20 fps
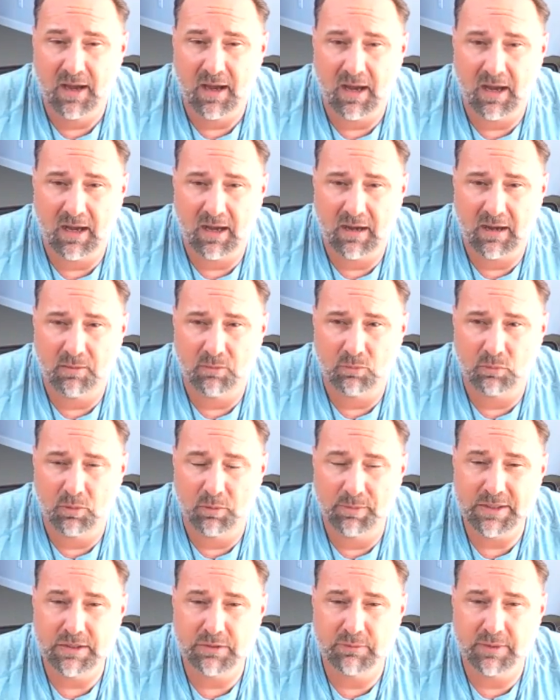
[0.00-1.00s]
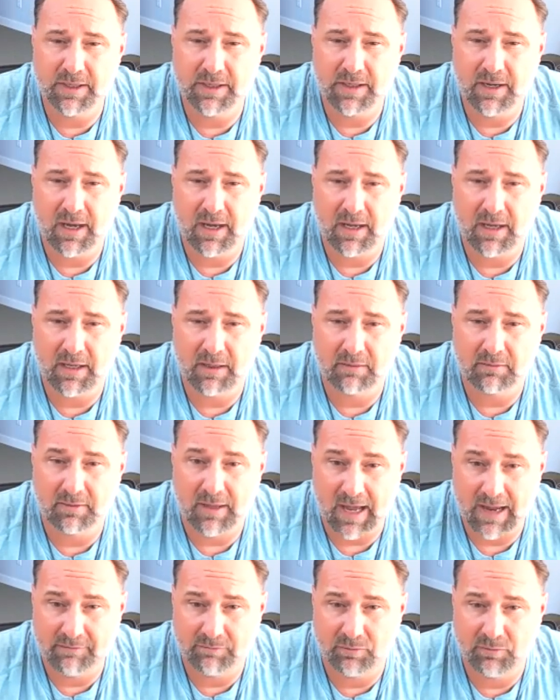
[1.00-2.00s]
Uh, we'll be doing uh,
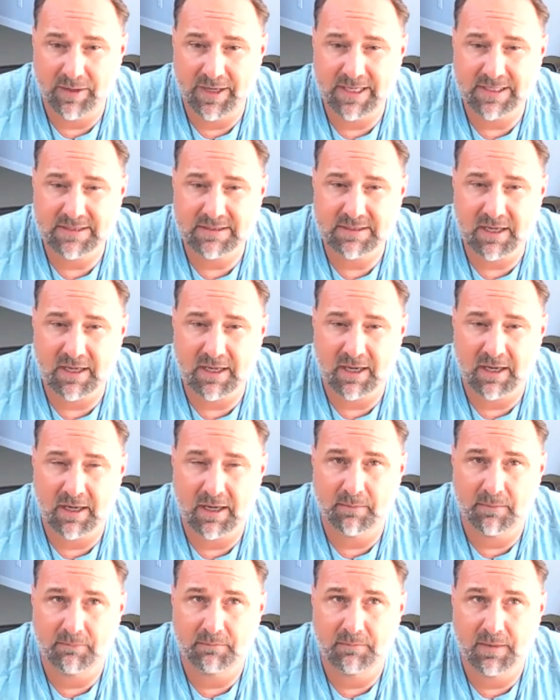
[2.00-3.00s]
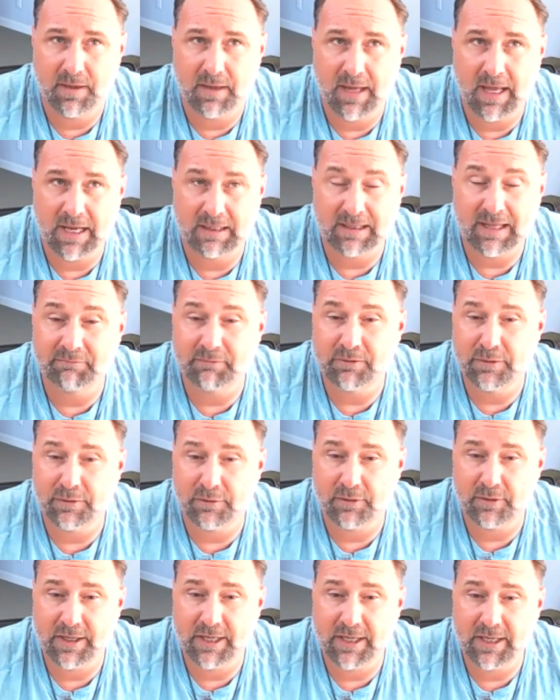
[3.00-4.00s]
live readings um, at
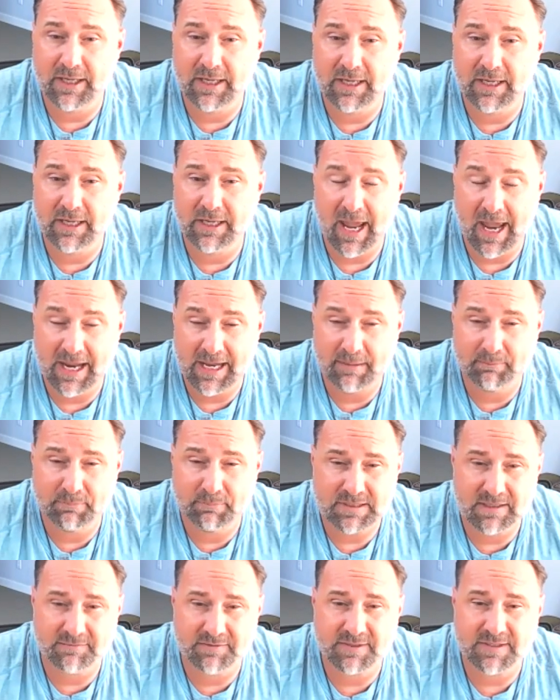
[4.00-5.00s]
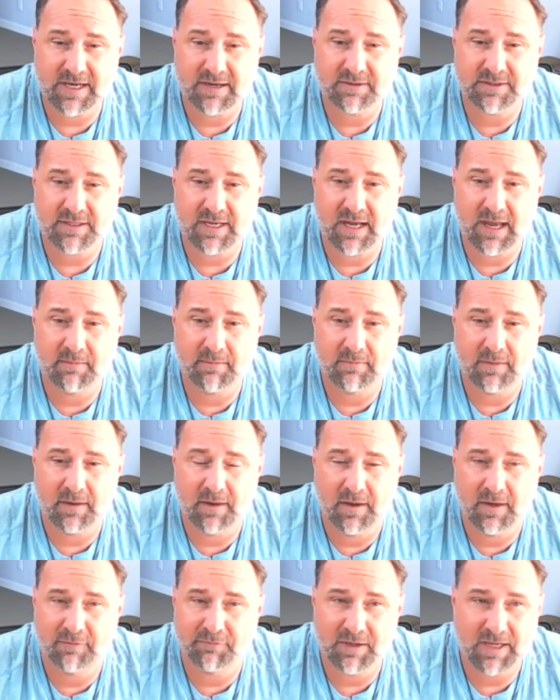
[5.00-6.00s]
11:30 a.m. Pacific Standard Time,
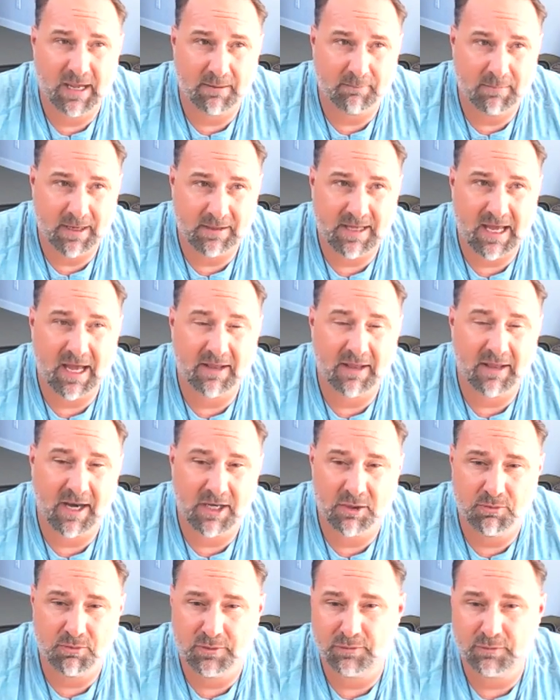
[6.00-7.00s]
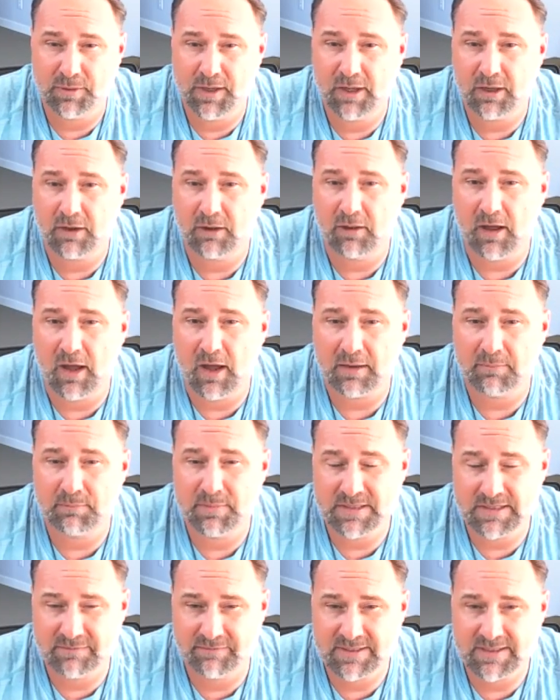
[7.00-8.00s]
and if you can't make that, then I do a three o'clock
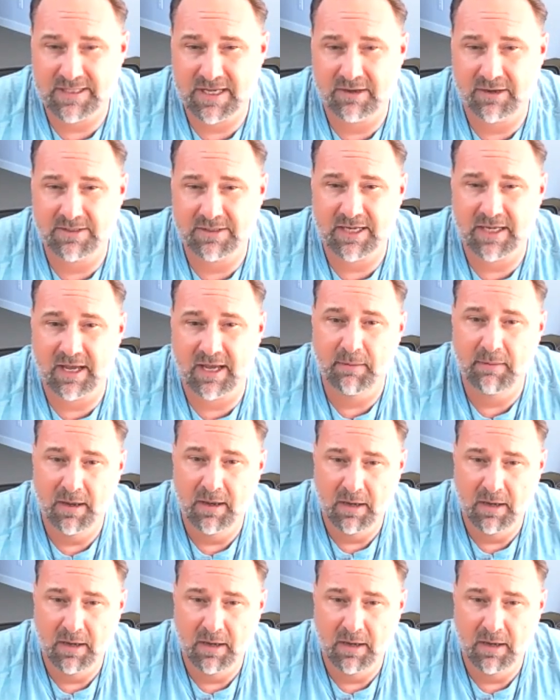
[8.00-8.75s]
Pacific Standard Time.